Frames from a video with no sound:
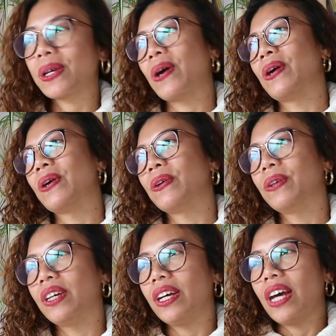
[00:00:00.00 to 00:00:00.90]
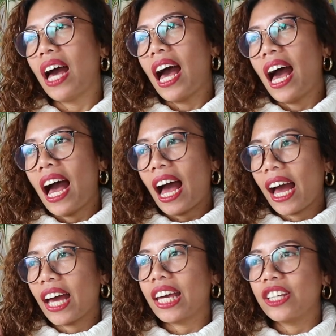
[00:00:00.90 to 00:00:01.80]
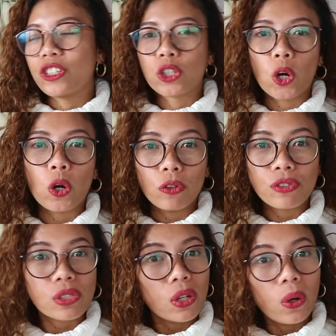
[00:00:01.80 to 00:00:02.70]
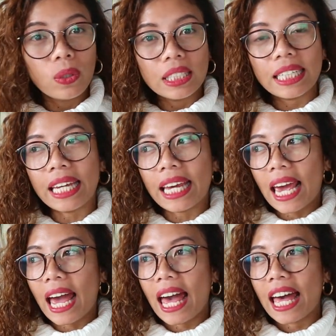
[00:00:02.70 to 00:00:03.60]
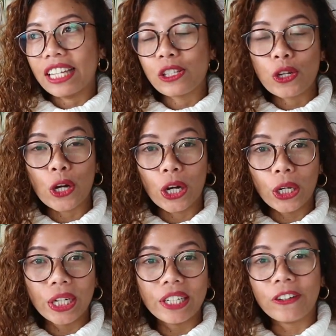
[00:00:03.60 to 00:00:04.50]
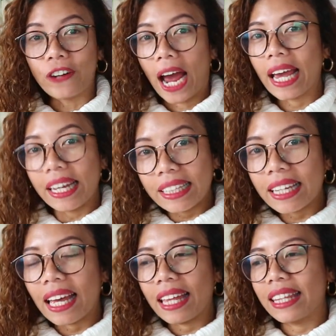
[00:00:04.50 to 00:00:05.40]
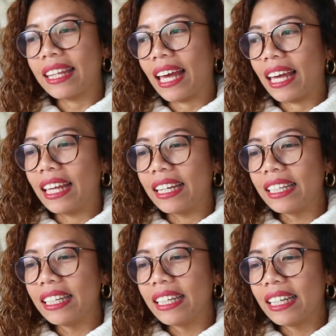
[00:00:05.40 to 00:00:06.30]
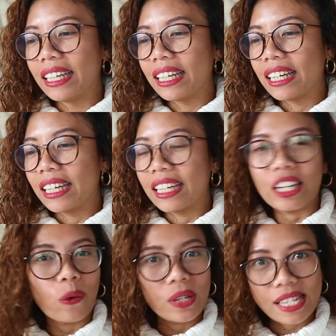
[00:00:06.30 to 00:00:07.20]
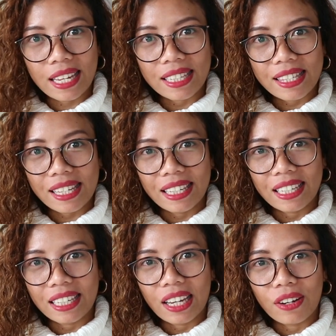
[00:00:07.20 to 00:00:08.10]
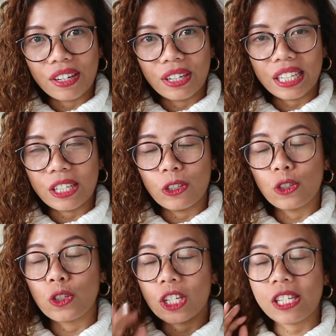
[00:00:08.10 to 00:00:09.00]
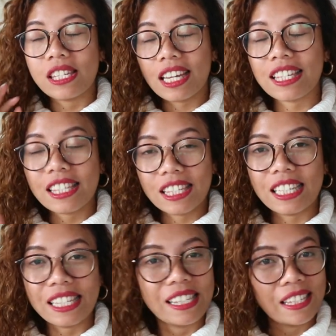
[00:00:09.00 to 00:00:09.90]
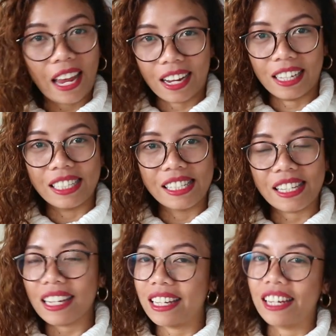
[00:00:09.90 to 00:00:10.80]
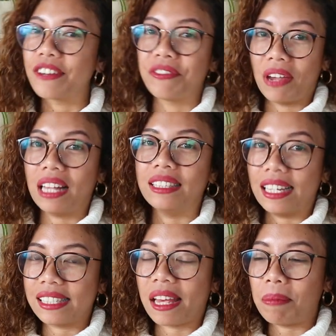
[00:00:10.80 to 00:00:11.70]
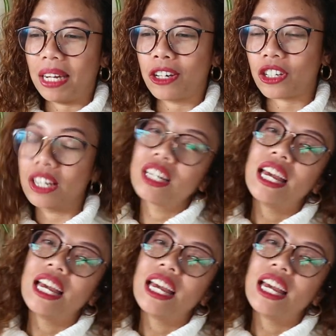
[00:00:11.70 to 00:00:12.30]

So I drove slowly and turned right and then it was it just 60 seconds and then I failed the examination.